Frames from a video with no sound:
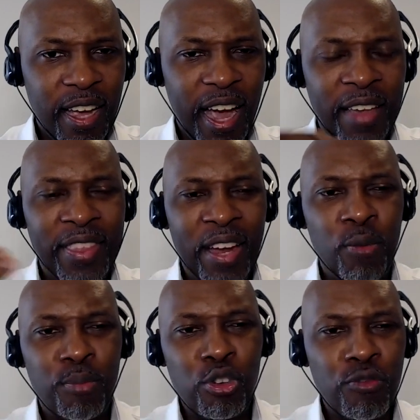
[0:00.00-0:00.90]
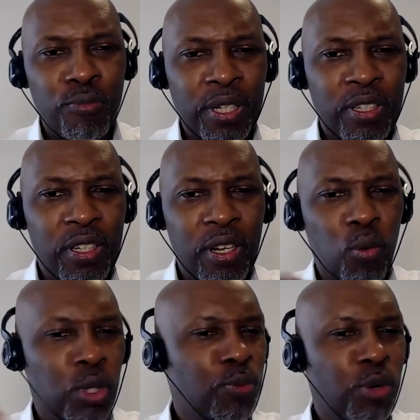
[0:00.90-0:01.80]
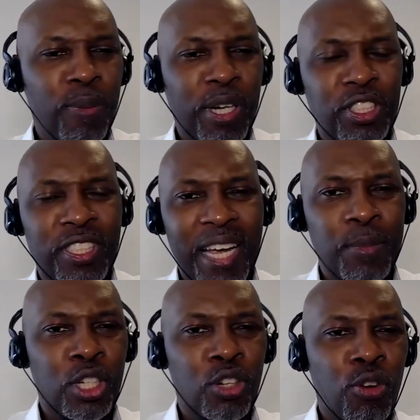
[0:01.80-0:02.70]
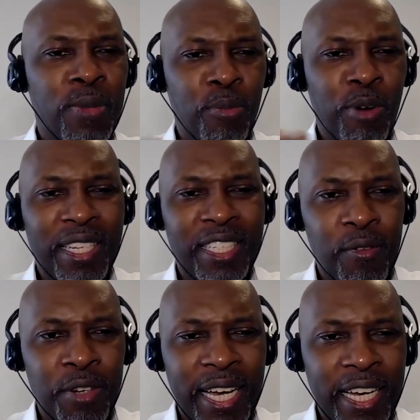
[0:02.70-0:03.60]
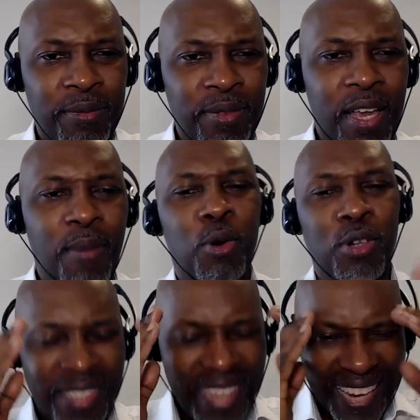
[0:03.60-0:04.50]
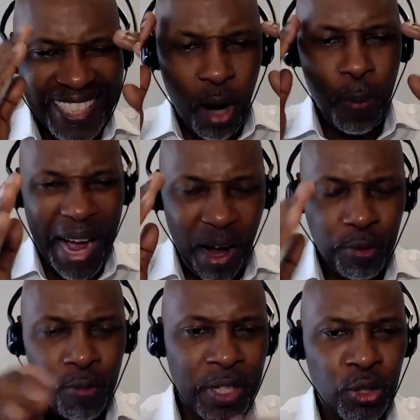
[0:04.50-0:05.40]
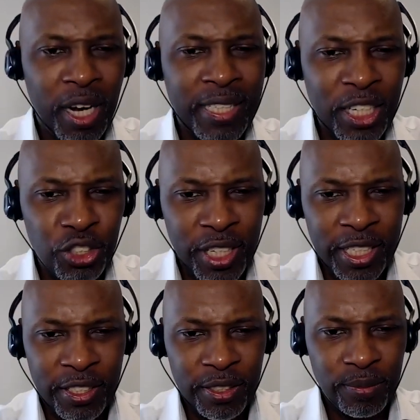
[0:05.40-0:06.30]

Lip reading: And their improvement was pretty much the same as the group that practiced every day, because that's how powerful visualization is.